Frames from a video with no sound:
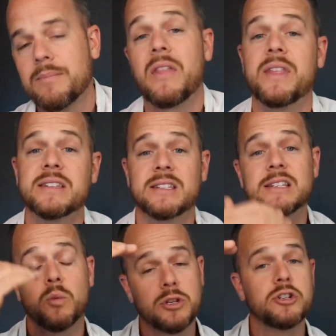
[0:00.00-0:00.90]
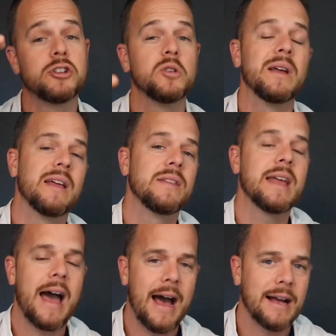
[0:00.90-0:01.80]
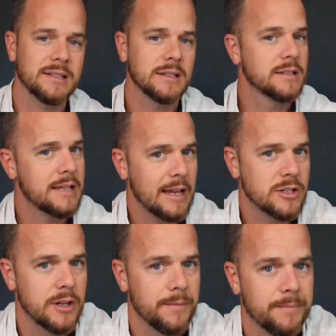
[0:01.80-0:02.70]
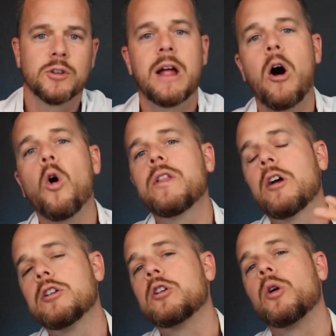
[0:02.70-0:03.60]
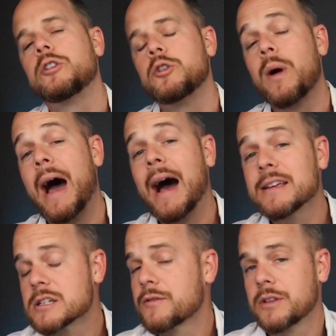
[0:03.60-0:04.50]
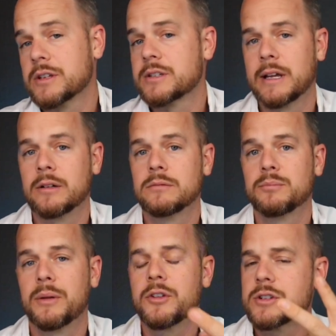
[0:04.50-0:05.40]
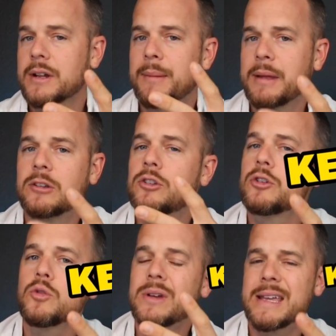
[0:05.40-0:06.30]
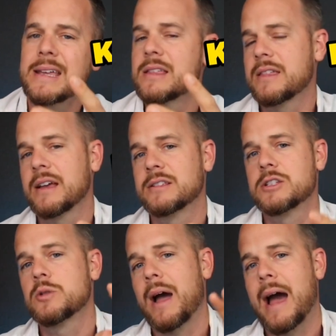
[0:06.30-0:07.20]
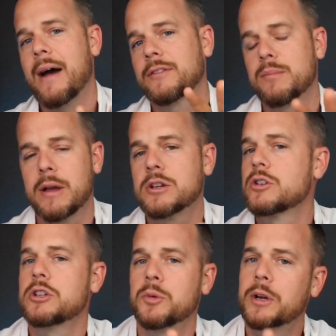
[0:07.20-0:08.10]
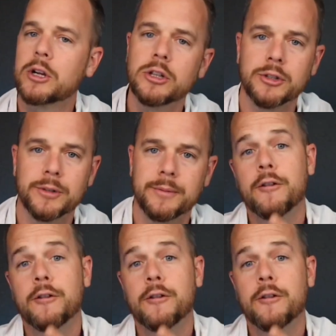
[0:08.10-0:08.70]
And this is what you do in the ask section. So not only are you going to ask for the sale, but there's gonna be two key things that you have to make sure you include.